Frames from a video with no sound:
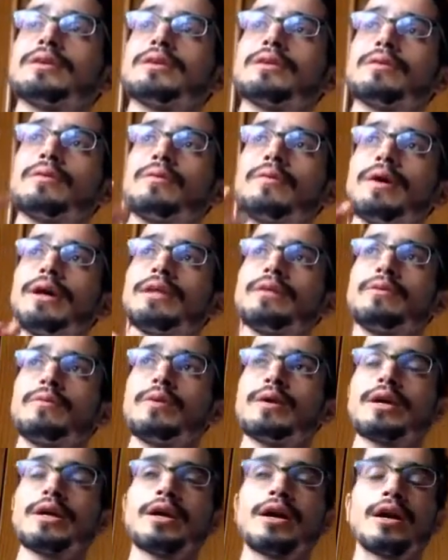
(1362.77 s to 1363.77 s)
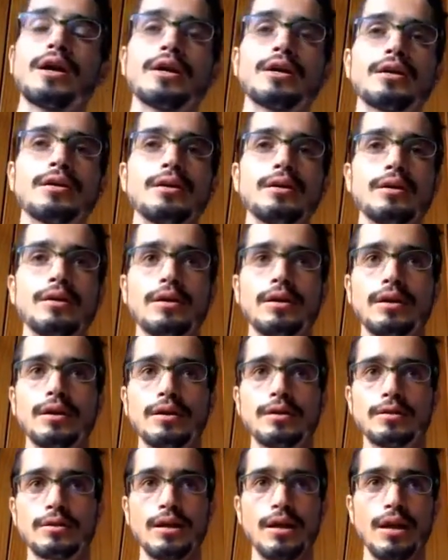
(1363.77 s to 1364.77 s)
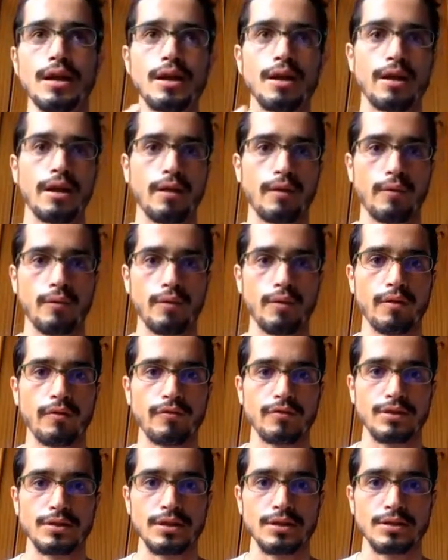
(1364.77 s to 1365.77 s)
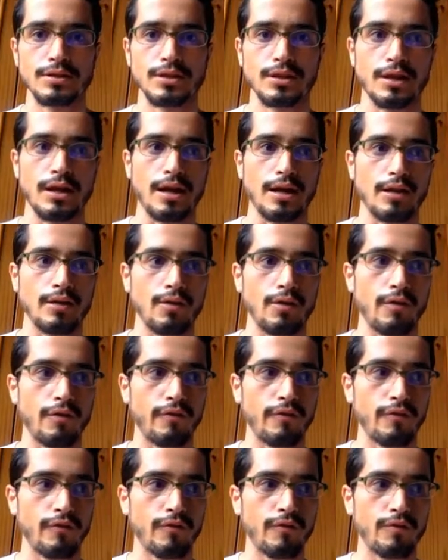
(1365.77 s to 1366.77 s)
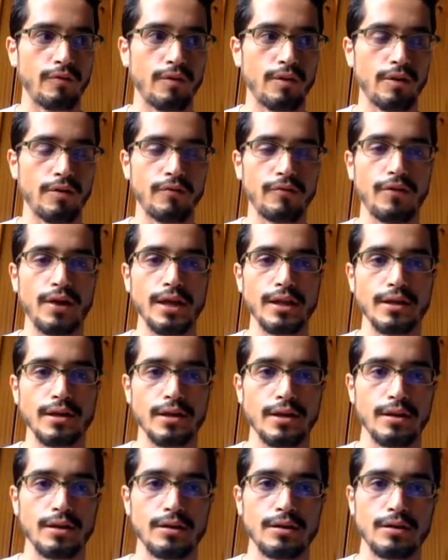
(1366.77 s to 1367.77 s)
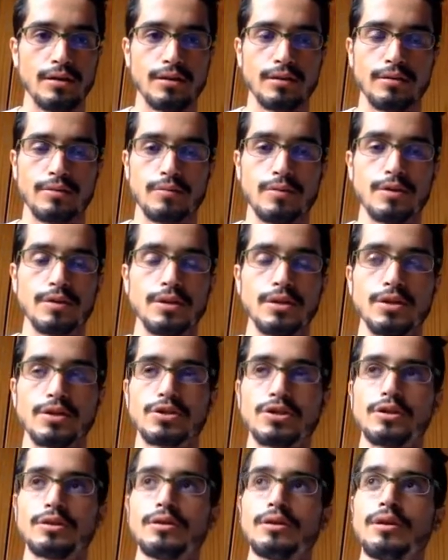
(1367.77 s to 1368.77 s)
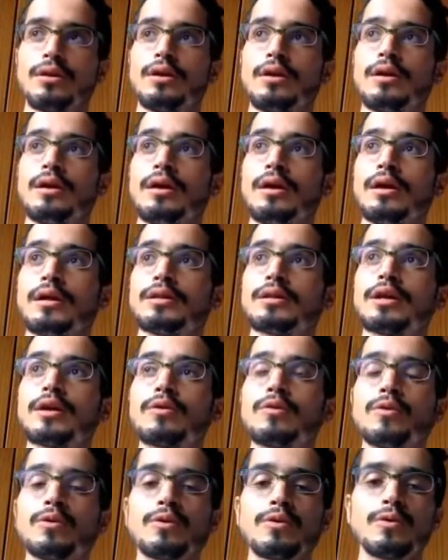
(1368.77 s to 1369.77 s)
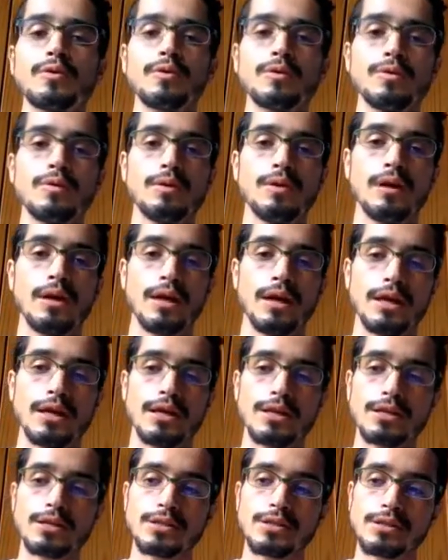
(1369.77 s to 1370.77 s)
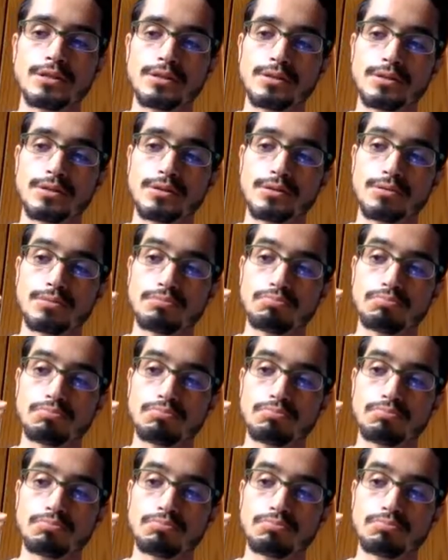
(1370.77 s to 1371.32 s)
when we are dealing with this kind of Vedic tradition, the guru is